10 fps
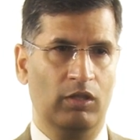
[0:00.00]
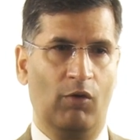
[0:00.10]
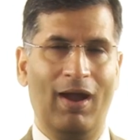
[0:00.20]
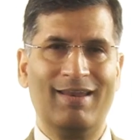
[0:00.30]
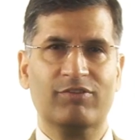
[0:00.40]

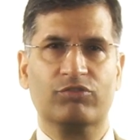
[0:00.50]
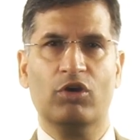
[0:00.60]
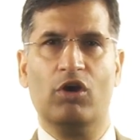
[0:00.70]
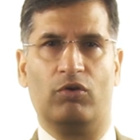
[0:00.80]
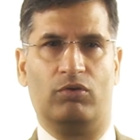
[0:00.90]
Now, why it is
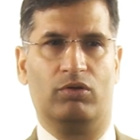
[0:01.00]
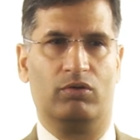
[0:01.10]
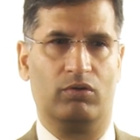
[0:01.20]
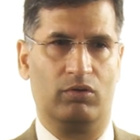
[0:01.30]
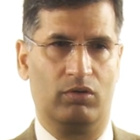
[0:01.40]
good?
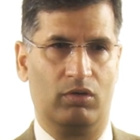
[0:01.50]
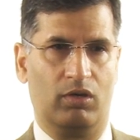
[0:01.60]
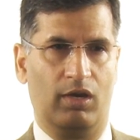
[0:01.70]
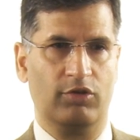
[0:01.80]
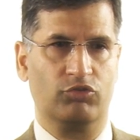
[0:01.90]

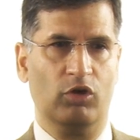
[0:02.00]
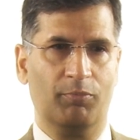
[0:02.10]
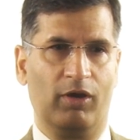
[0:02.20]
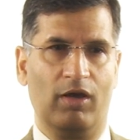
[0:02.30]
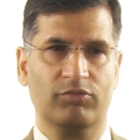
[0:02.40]
It is good
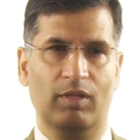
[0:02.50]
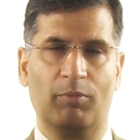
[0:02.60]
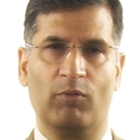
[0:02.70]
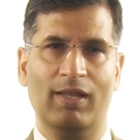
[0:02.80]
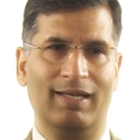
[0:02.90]
because,
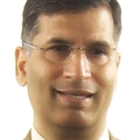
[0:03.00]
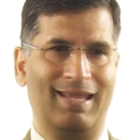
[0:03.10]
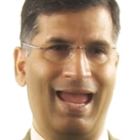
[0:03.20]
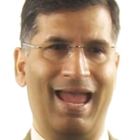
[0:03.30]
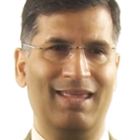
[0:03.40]
number one,
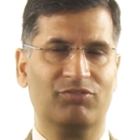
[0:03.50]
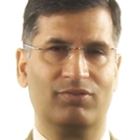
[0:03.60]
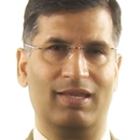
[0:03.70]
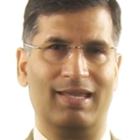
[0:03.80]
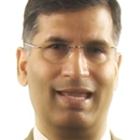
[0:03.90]
it acts
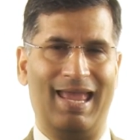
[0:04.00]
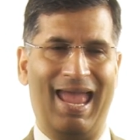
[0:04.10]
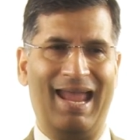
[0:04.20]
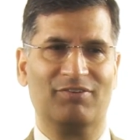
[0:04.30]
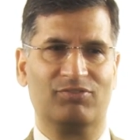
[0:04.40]

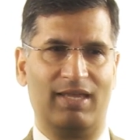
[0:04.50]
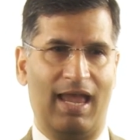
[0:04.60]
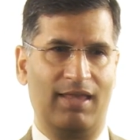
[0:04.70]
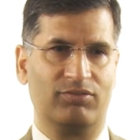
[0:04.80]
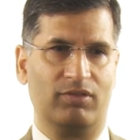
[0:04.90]

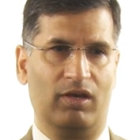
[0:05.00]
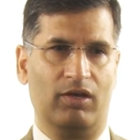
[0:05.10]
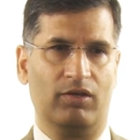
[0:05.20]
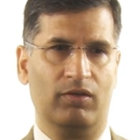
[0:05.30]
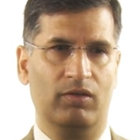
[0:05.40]
as
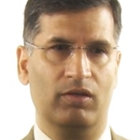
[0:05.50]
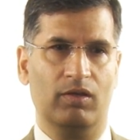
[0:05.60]
a